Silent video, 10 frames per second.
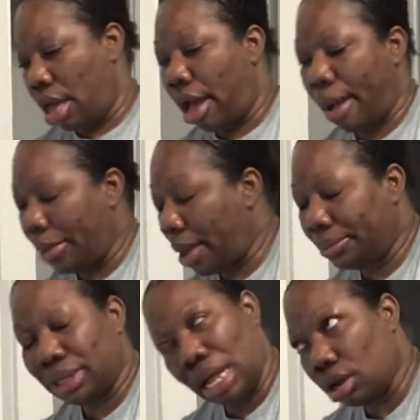I may
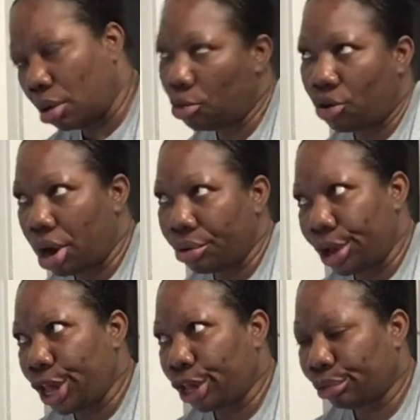put a little more
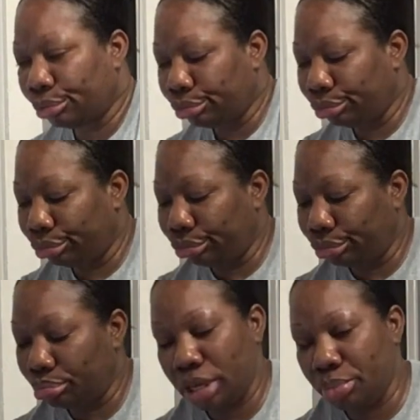already.
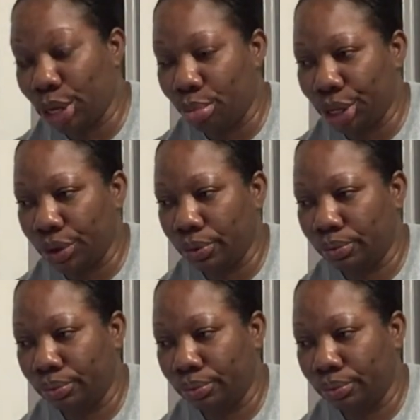Beat me up now?